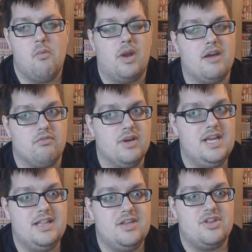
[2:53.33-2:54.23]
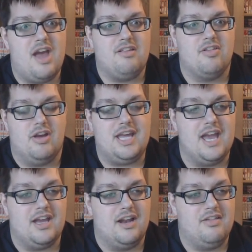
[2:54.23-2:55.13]
when I read these chapters, I
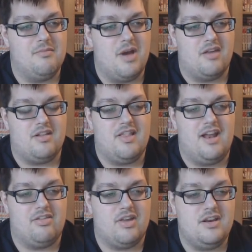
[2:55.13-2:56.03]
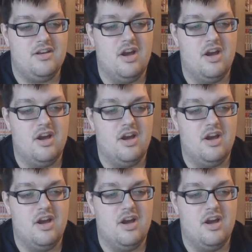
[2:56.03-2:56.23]
get kind of immersed, and then it's like,